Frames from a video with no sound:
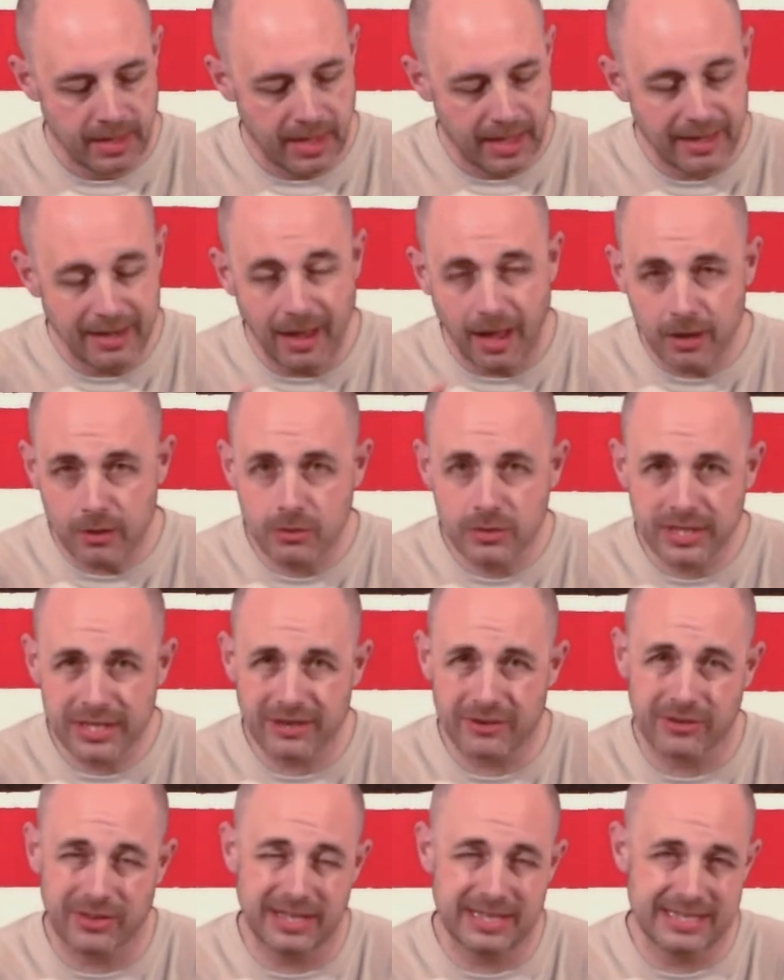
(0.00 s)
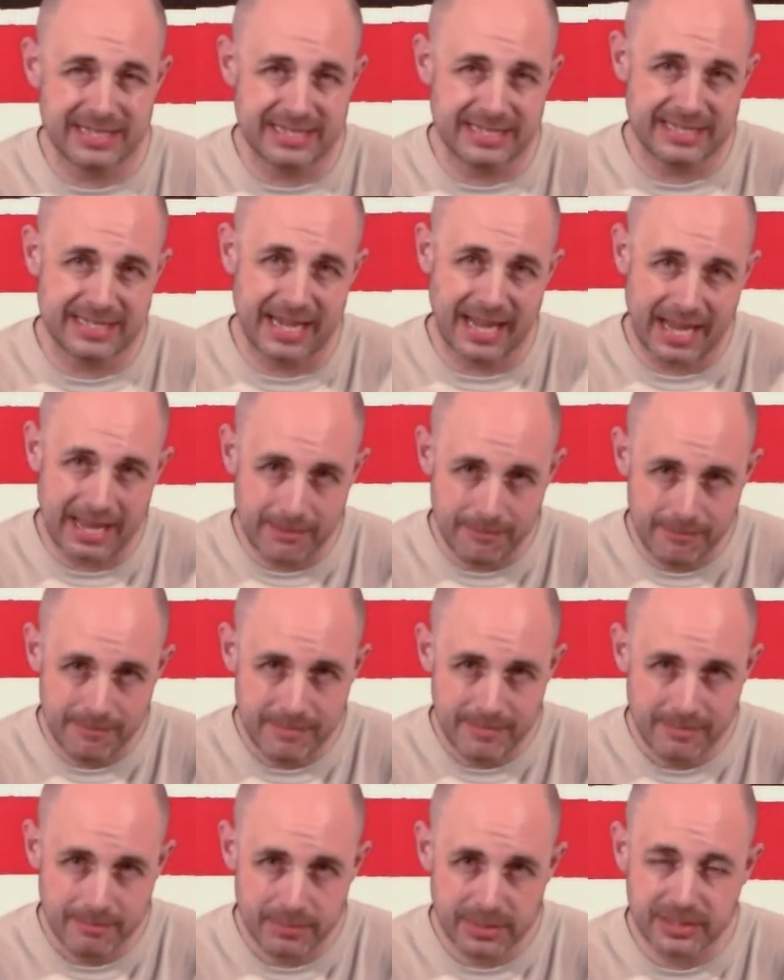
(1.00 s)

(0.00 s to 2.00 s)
And not only are they the same,